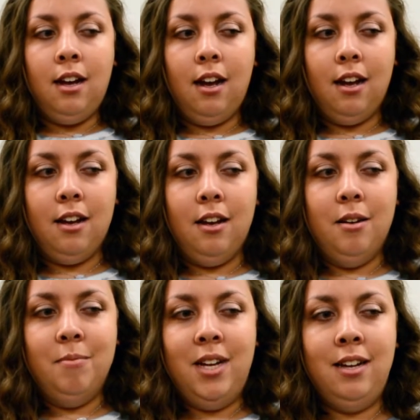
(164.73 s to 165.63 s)

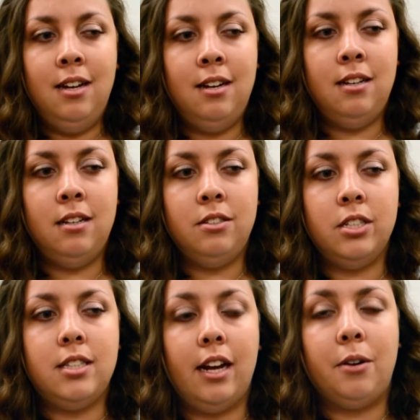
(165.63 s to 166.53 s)
And
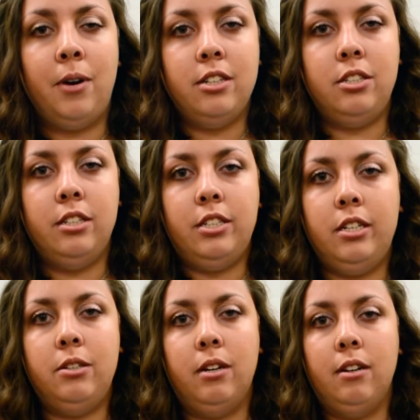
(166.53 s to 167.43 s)
just that question
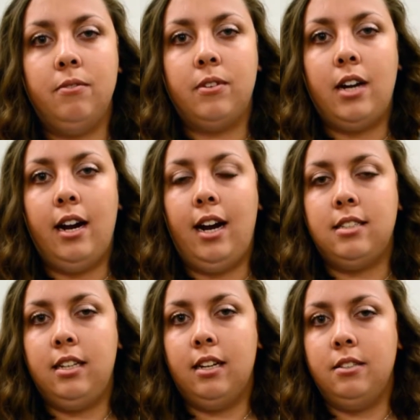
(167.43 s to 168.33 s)
too of God
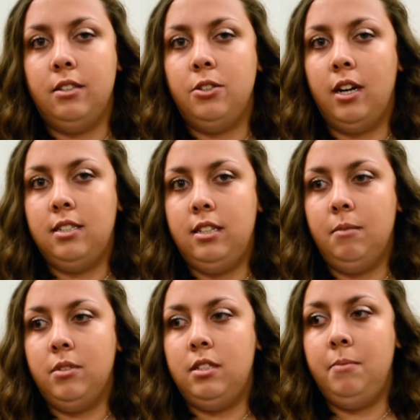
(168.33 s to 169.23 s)
asking us to trust
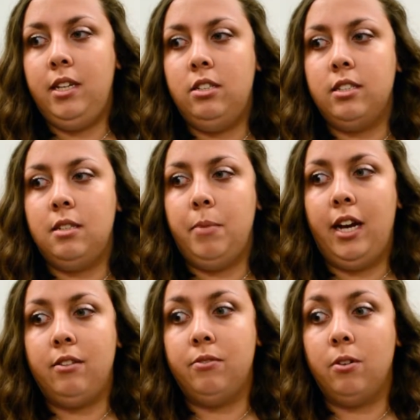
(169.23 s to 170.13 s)
him, to me just
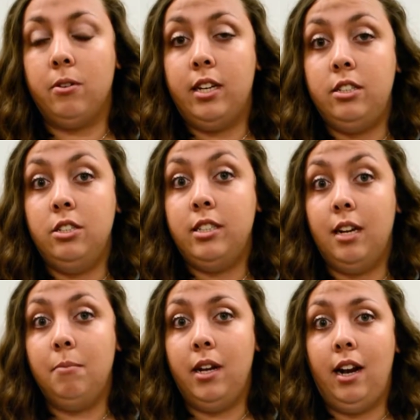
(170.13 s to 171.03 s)
begged for a
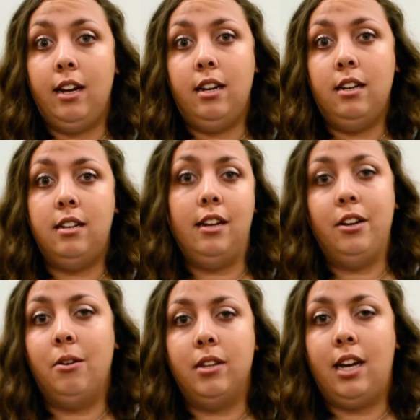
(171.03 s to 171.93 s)
relationship, and I didn't
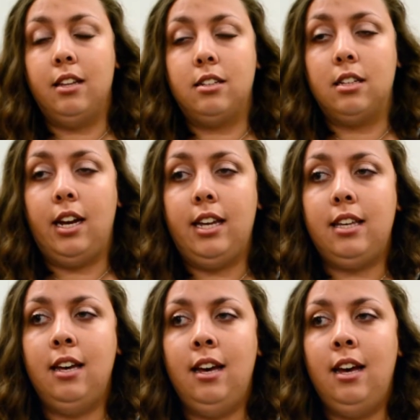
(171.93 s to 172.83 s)
know what that looked like.
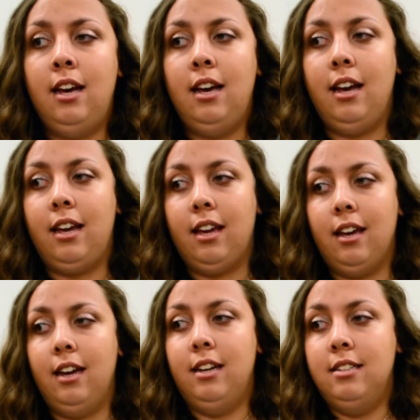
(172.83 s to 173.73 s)

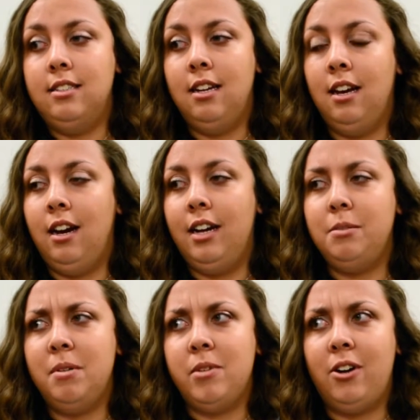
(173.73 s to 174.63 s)
And I
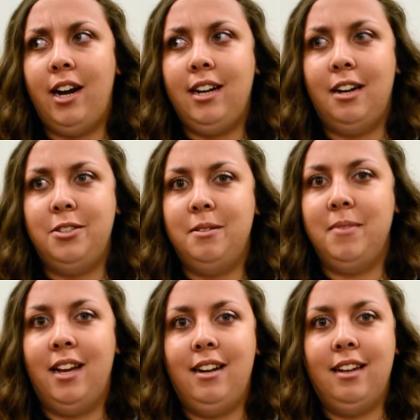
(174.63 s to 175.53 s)
just remember crying out to him
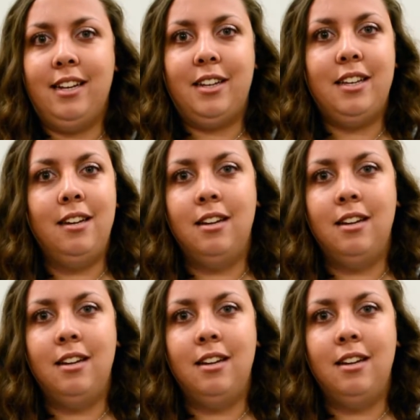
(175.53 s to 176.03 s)
that night, like,